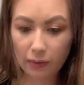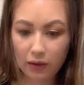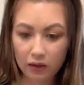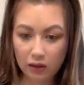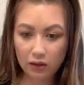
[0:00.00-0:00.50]
I
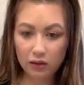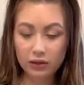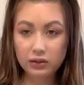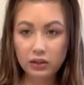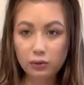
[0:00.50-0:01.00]
guess I will
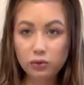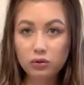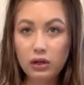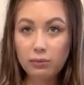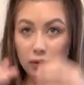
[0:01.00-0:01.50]
grab my
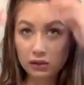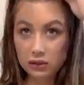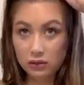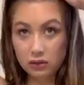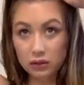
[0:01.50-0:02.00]
little
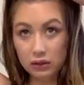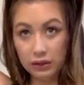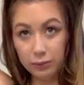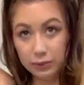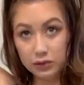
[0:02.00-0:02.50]
clips
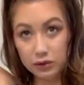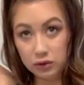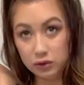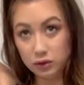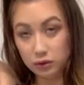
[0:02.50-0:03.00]

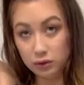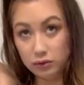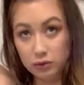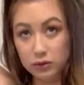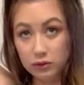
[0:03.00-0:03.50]
too, so
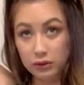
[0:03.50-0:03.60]
that